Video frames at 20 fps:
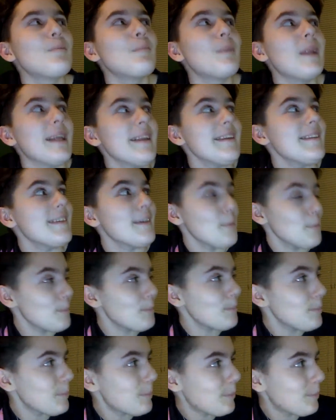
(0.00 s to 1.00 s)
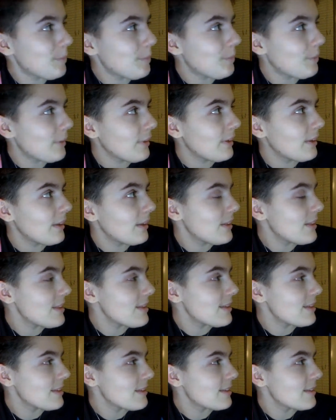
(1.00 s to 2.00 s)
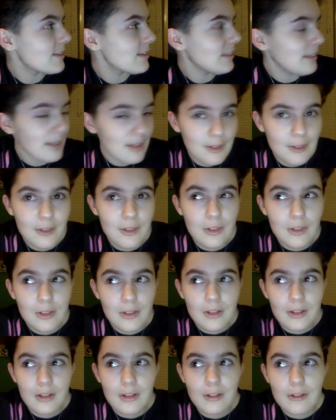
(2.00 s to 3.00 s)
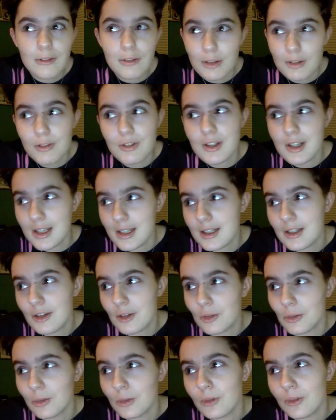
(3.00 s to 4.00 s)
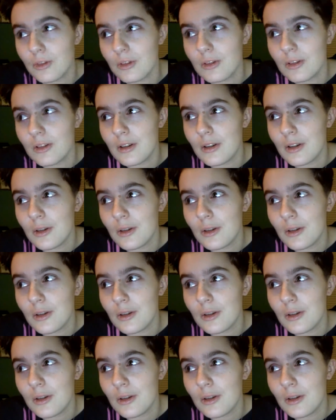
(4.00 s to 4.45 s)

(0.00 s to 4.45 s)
bless him, this little 15-year-old